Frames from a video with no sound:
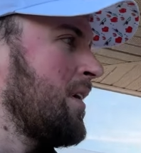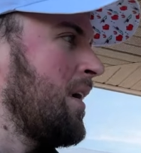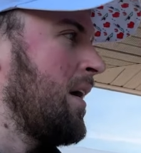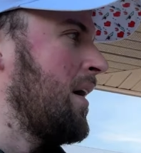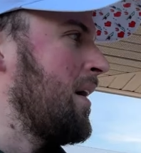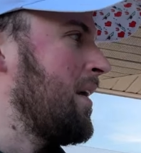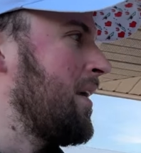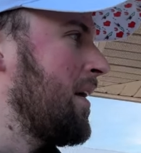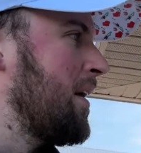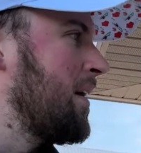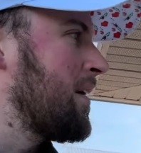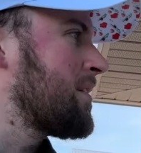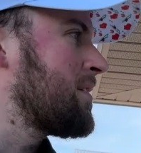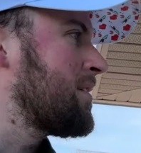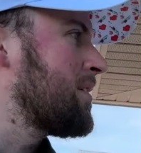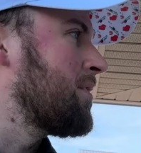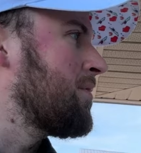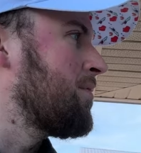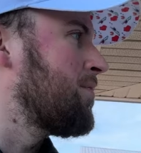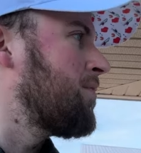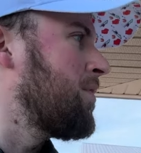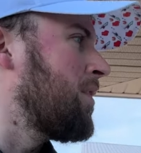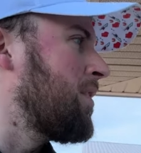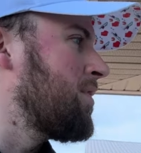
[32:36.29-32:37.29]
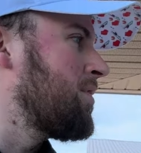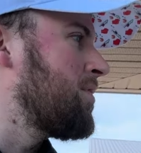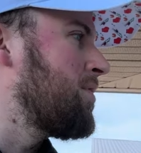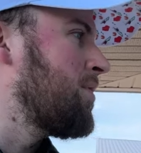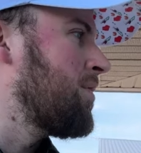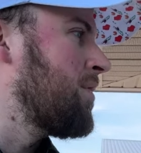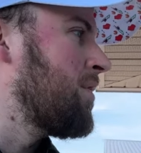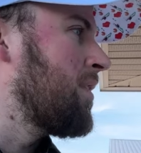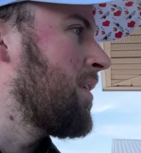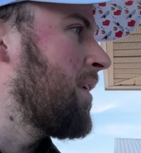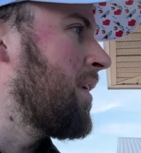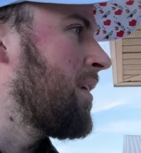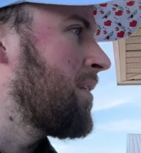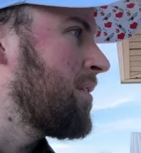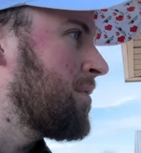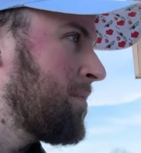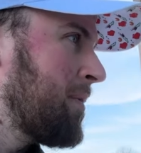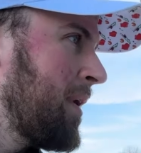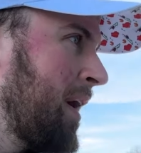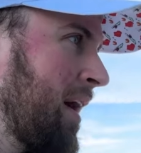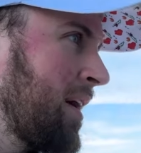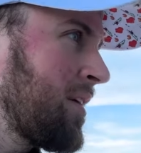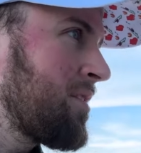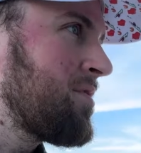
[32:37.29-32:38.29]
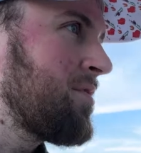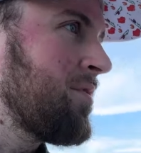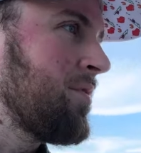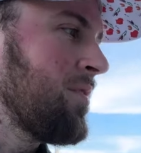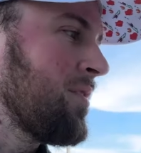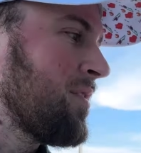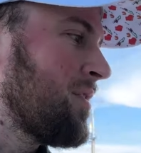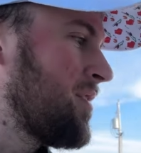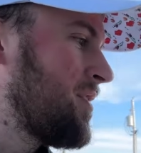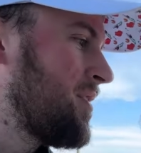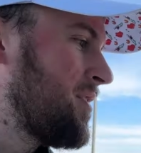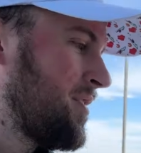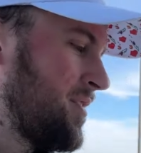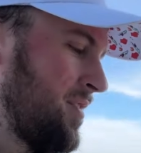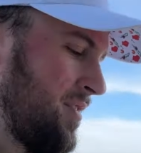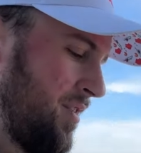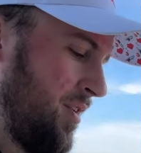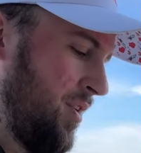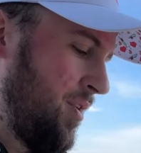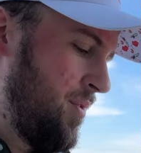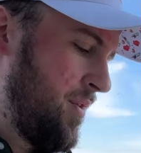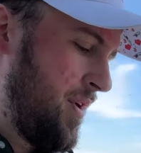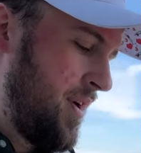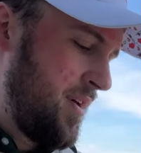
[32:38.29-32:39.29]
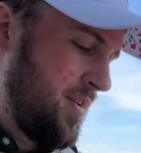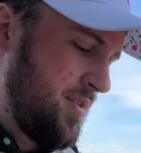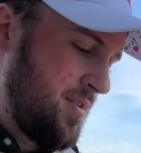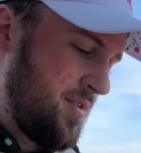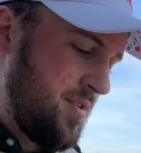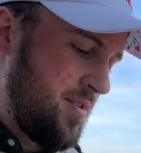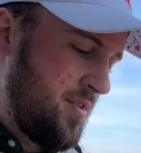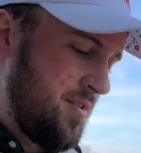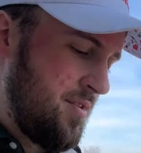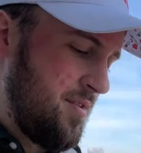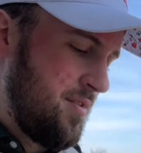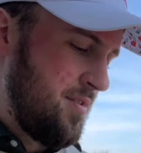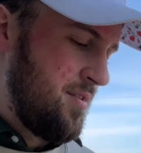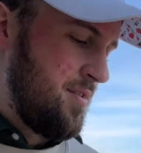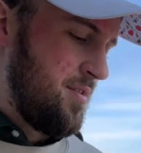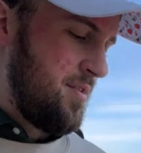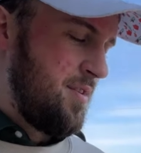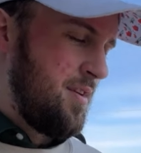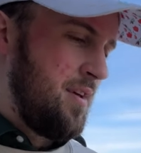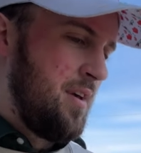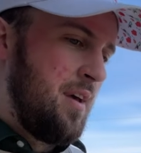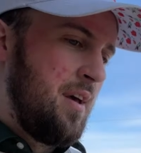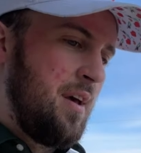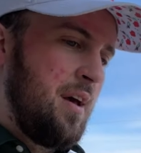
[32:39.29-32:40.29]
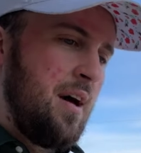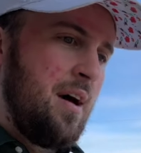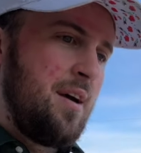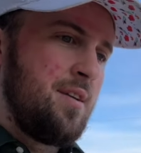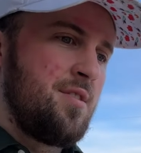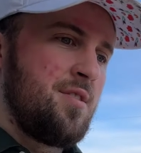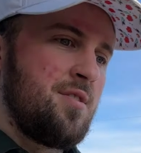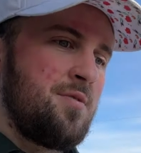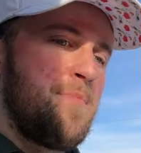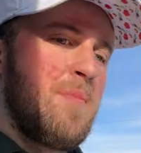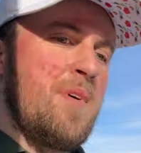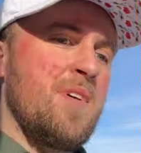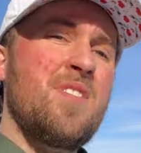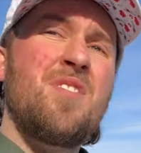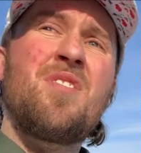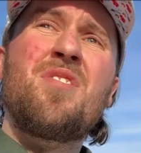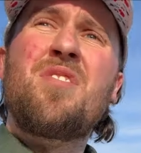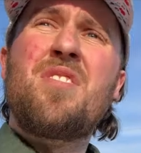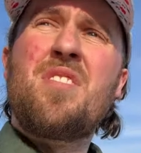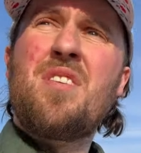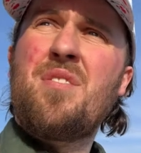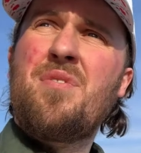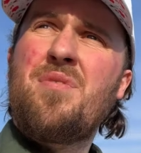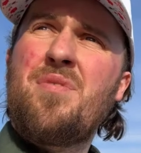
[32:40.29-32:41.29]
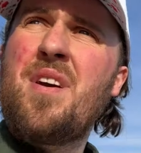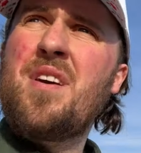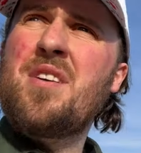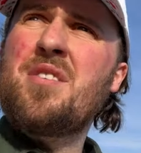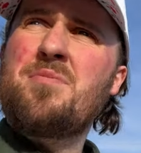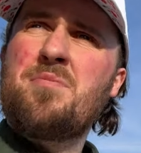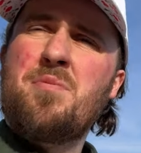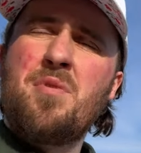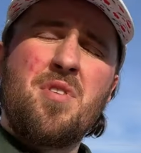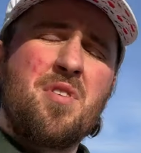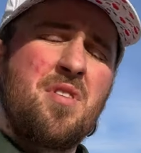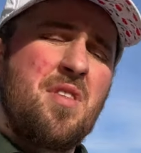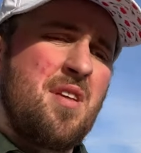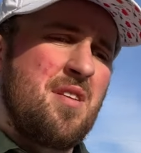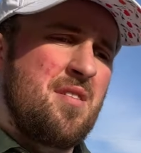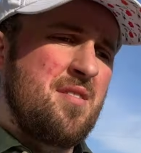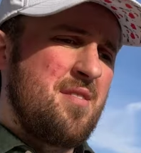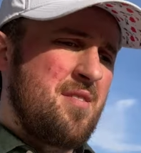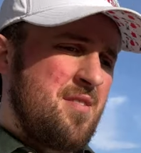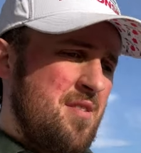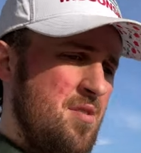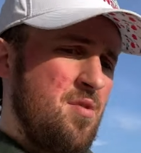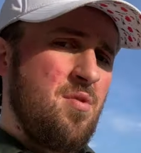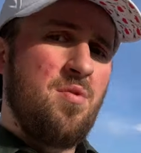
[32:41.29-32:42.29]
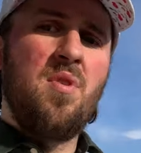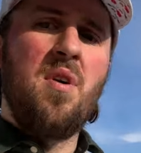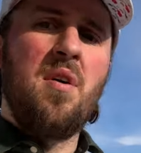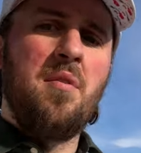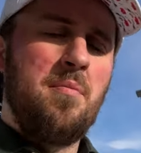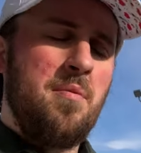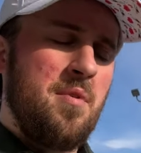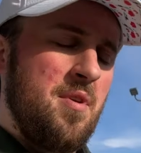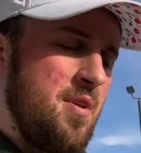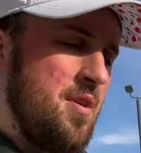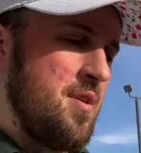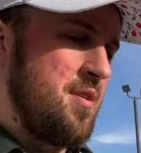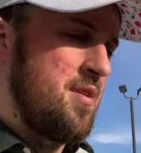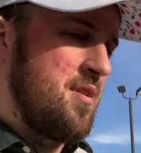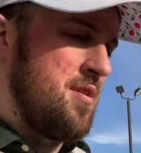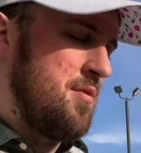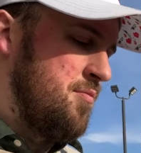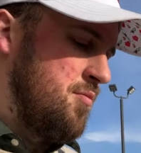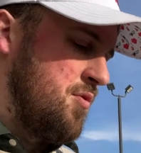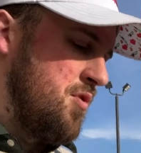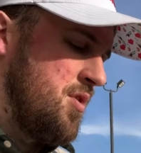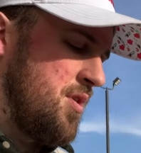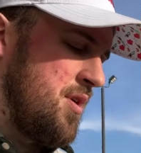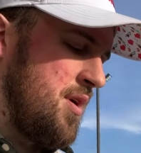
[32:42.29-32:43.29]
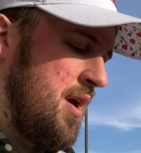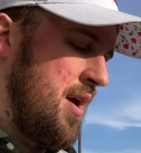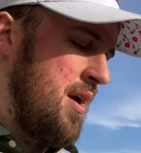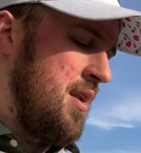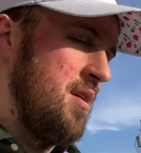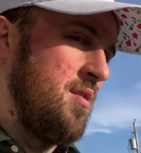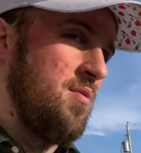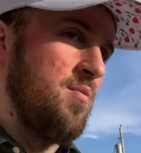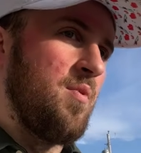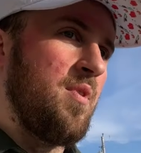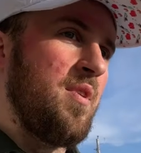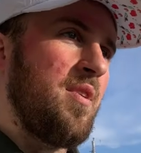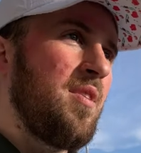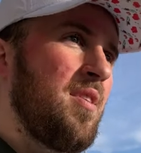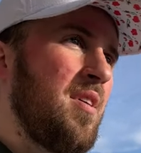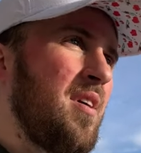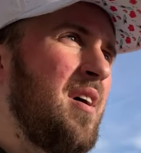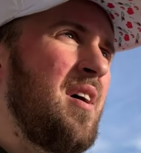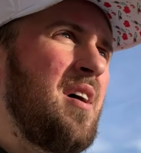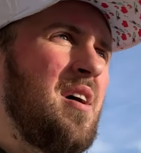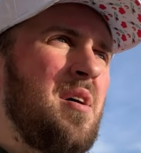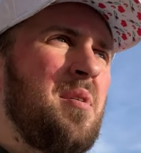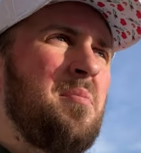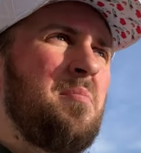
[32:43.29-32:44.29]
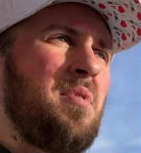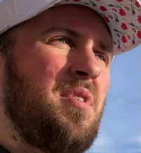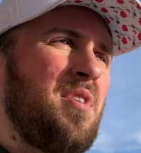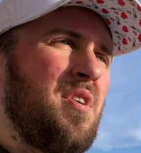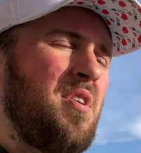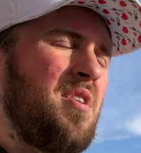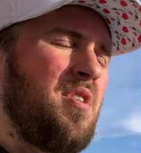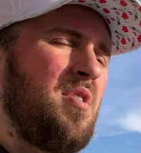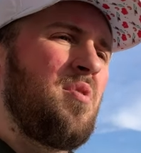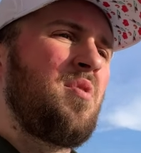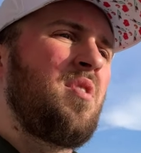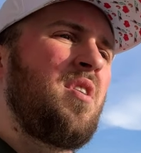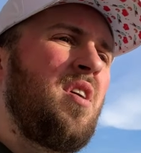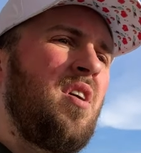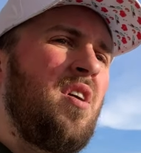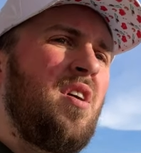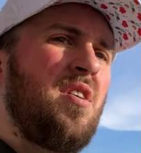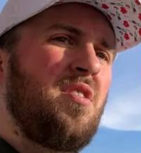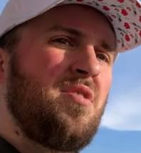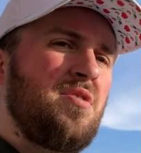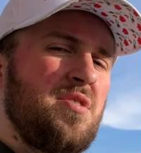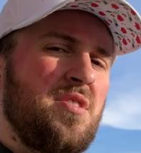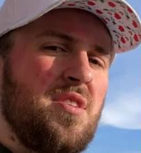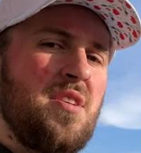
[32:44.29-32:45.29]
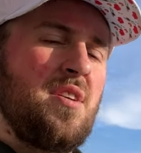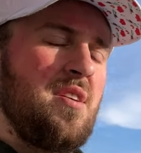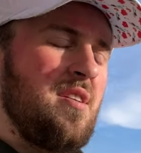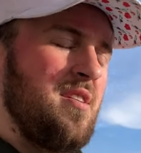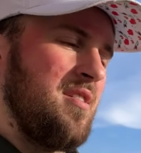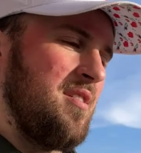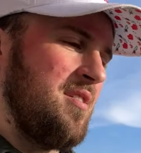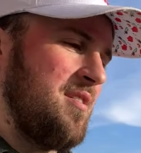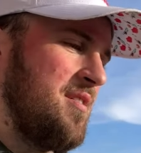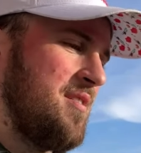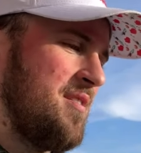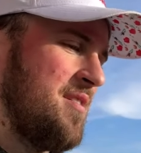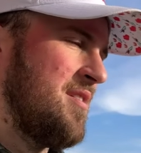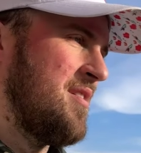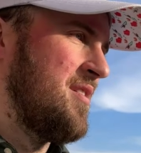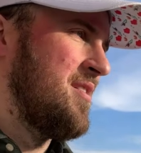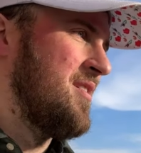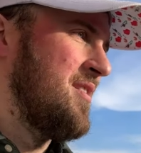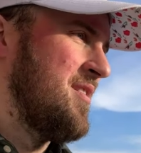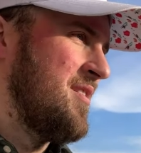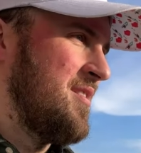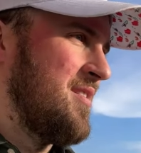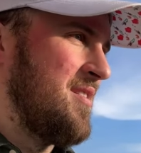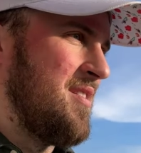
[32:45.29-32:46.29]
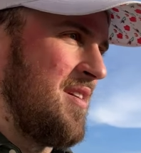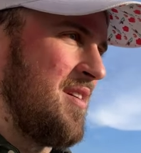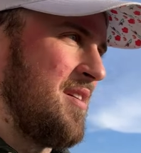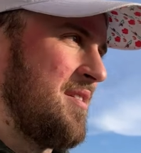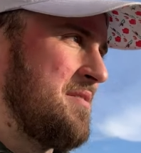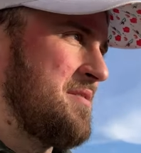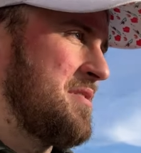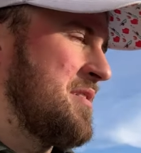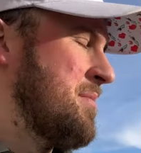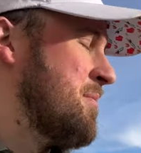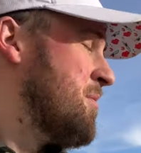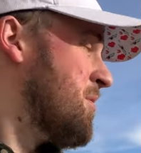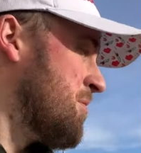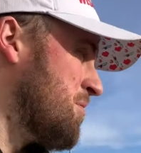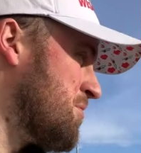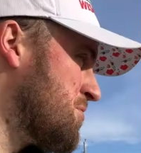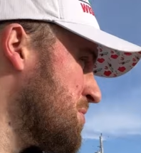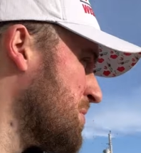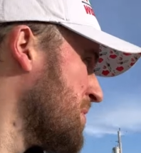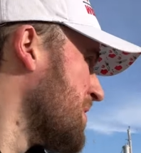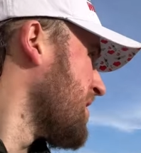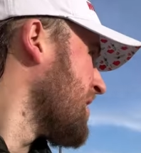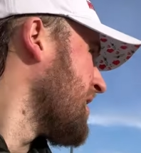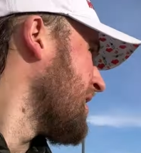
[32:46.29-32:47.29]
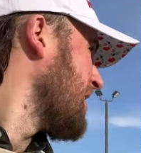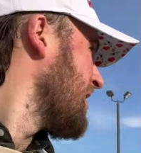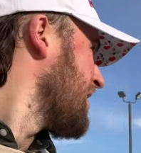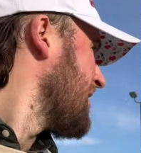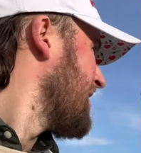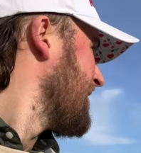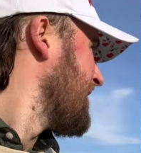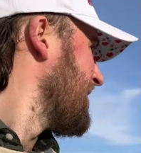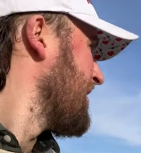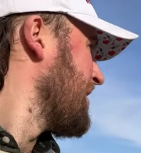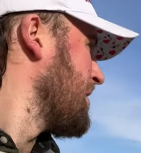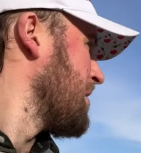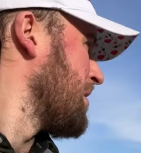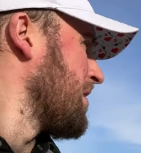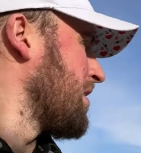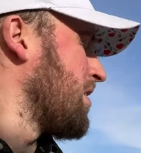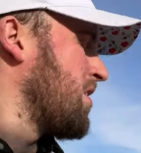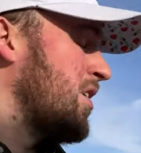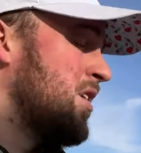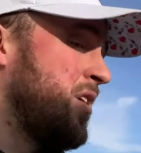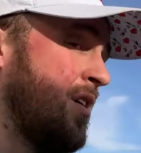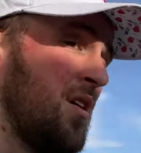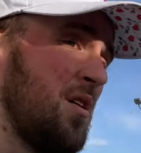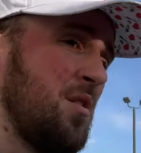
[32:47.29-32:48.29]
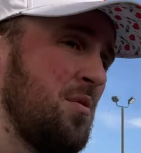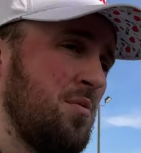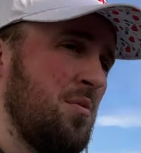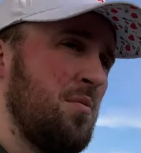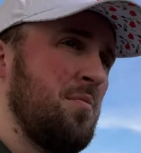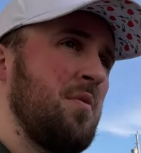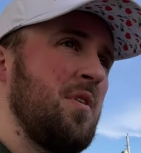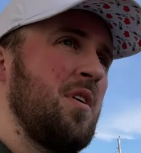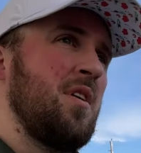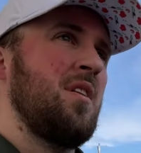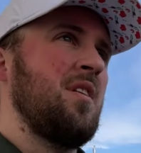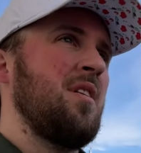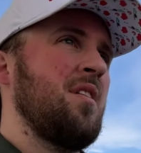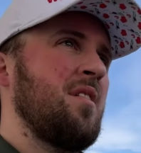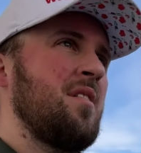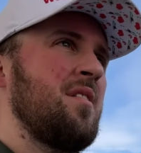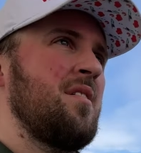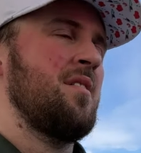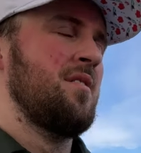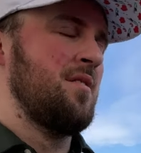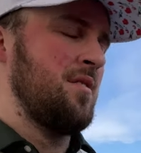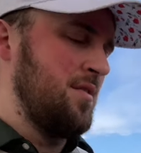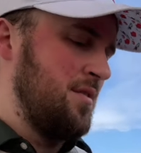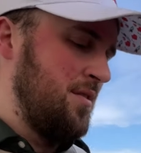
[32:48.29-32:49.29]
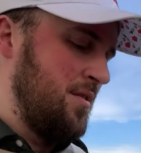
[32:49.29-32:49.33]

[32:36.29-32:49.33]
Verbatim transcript: I knocked on the front door and the back door, no answer. I just messaged their Facebook, that's who I've been communicating with, but there are no cars here. Like if someone was working here, their car would be here.